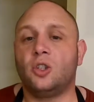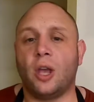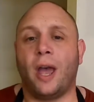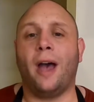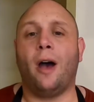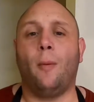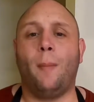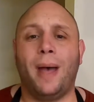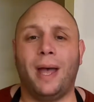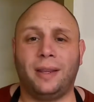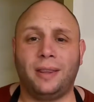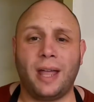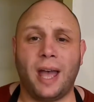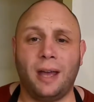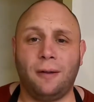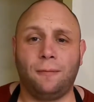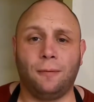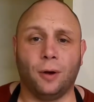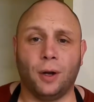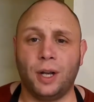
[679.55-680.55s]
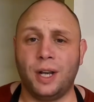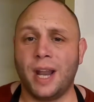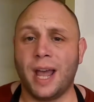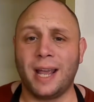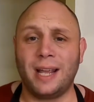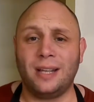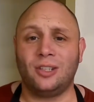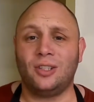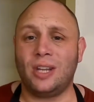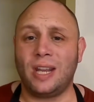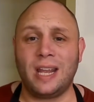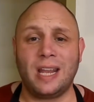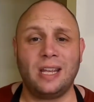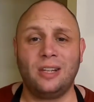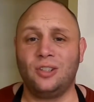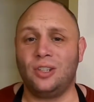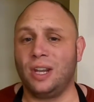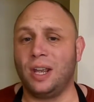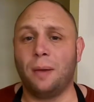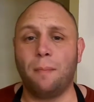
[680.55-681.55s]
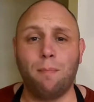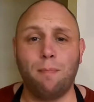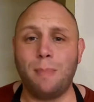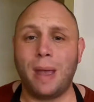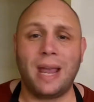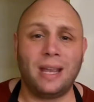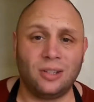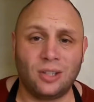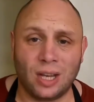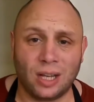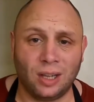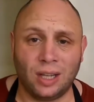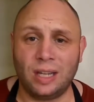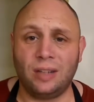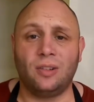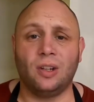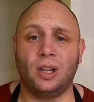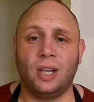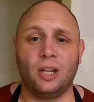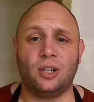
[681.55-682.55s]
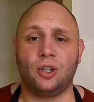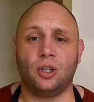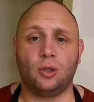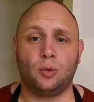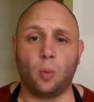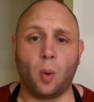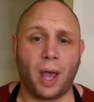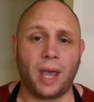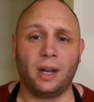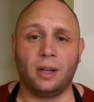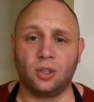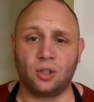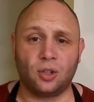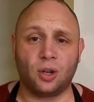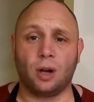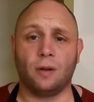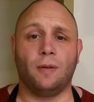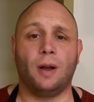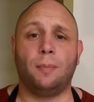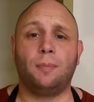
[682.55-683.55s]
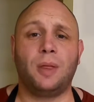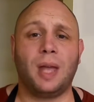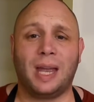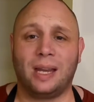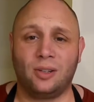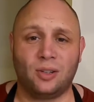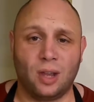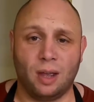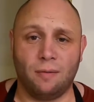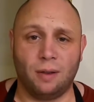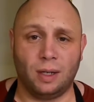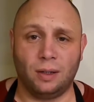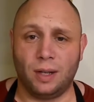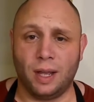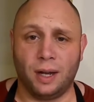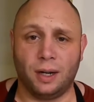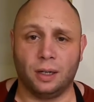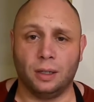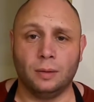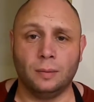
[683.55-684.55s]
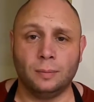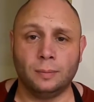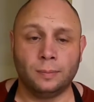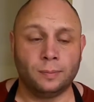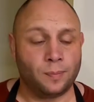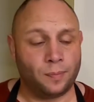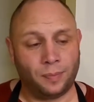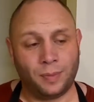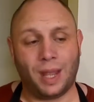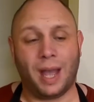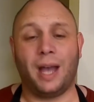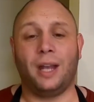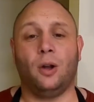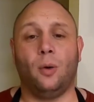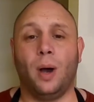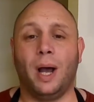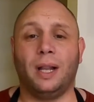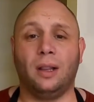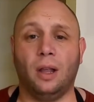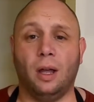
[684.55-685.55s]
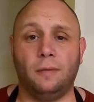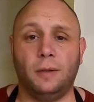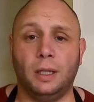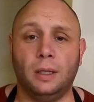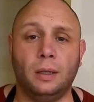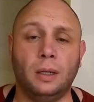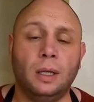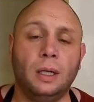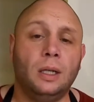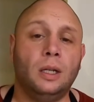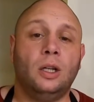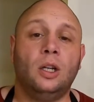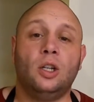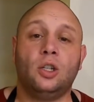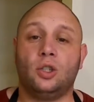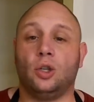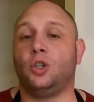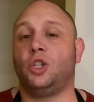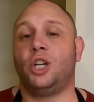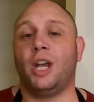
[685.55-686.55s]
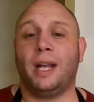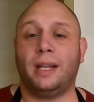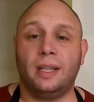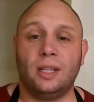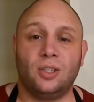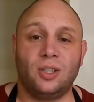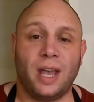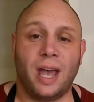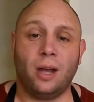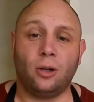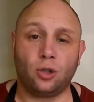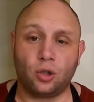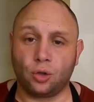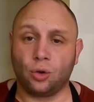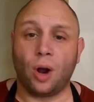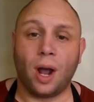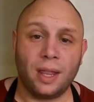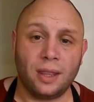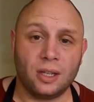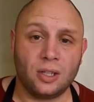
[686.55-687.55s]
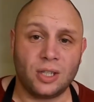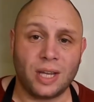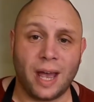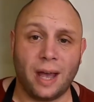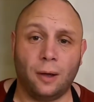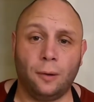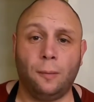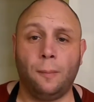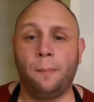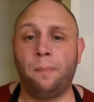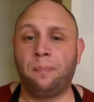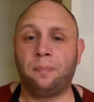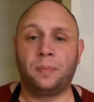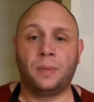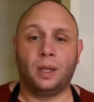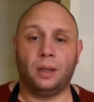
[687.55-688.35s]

So, how about that for a nice, easy, amazingly delicious way to serve up Thanksgiving dinner? I know I love it. So check this out, try this out.